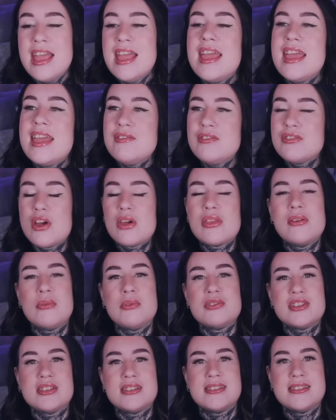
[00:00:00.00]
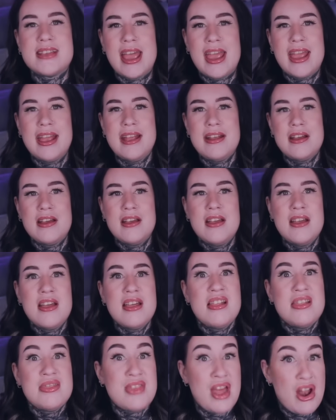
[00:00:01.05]
even though they were just saying
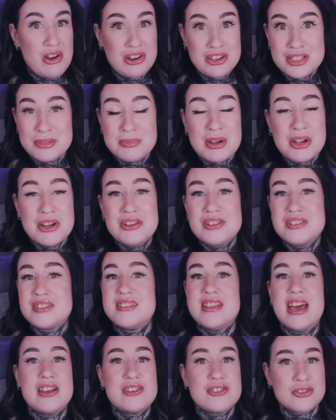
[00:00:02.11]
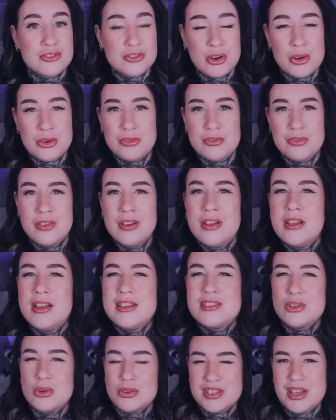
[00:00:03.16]
their experience, their truth.
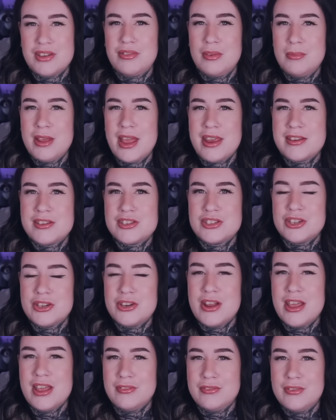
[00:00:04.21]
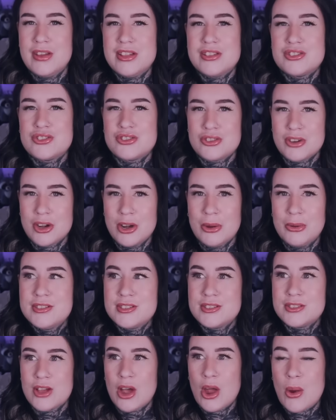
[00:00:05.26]
Not defamation if it's true.
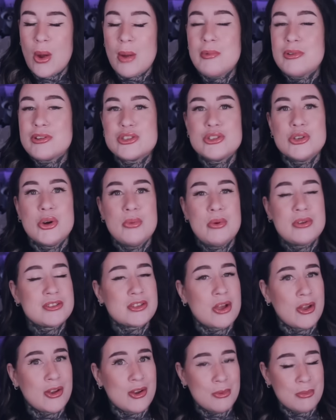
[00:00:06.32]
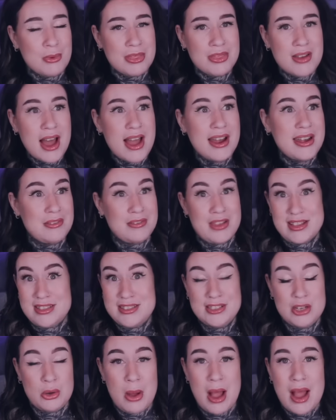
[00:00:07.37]
So I'm not sure what's going on with that and if that's
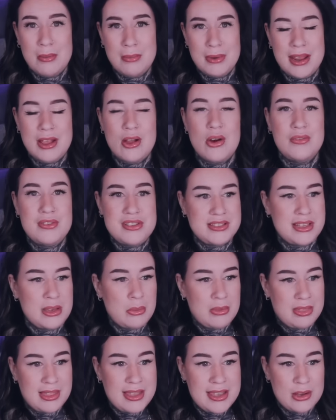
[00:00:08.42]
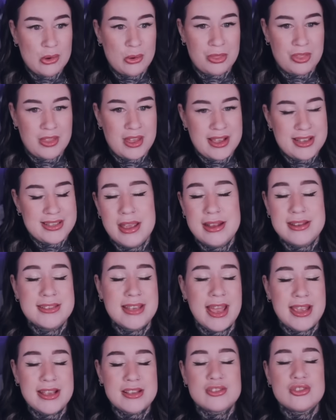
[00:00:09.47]
still happening. Obviously with legal things it
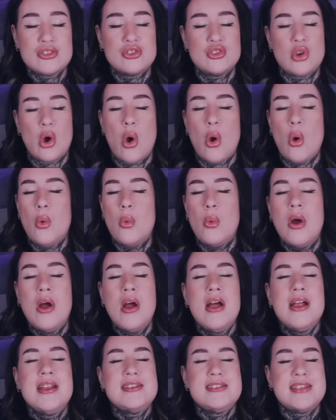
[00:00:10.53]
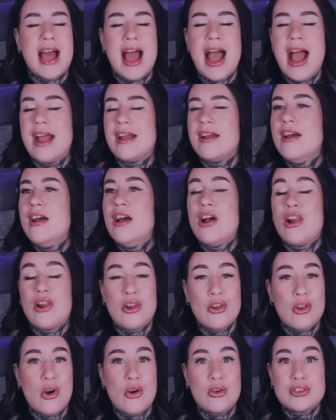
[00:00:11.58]
takes so dang
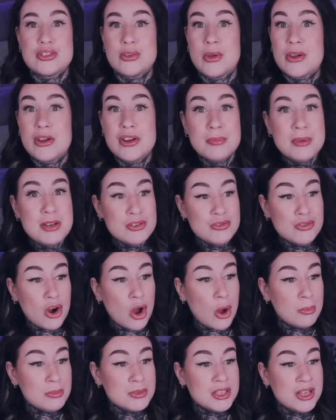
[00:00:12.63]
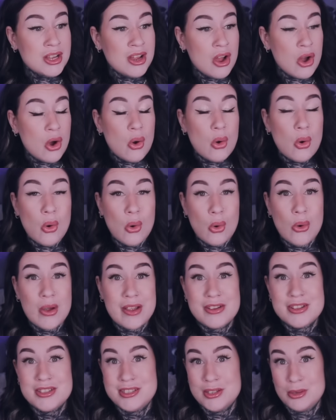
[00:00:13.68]
long, so it could have been dropped or
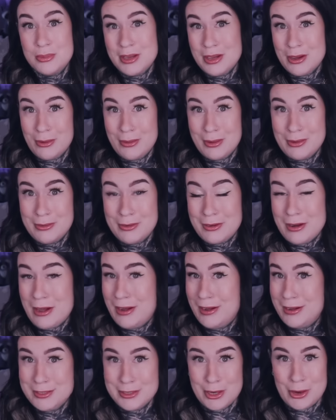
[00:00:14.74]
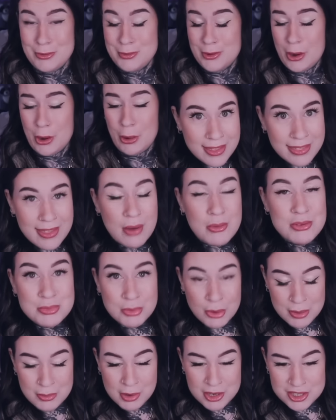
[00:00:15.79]
it could still be going on, I don't know. That was
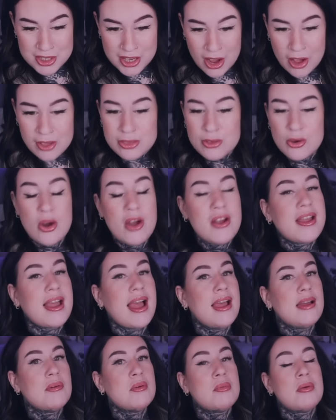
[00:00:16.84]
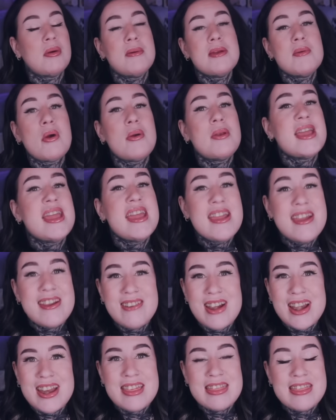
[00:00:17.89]
pretty much it. I thought, okay, we probably won't hear
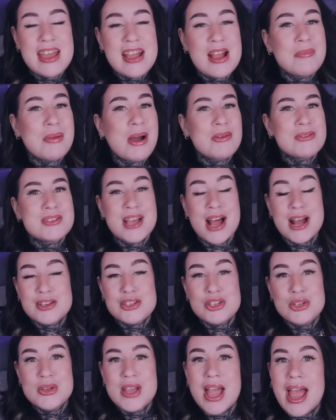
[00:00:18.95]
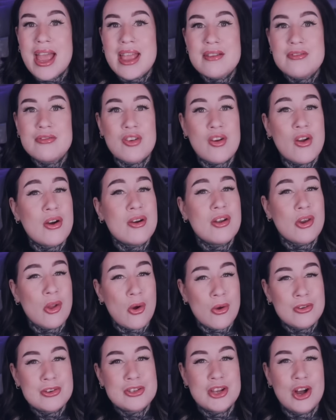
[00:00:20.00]
anything about Tattoo Gate for a
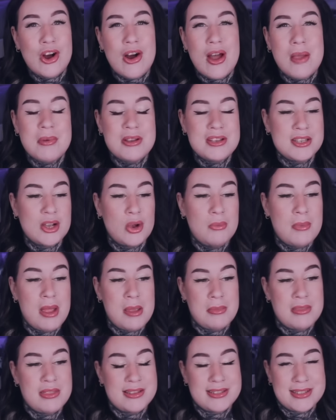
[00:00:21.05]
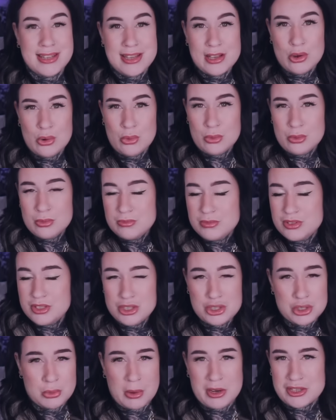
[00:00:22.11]
long time until maybe this legal
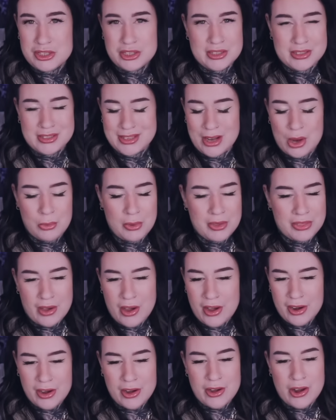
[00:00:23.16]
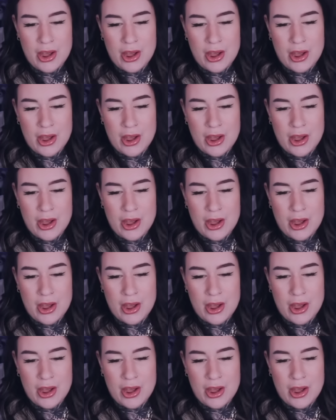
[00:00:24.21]
situation is dealt with, I don't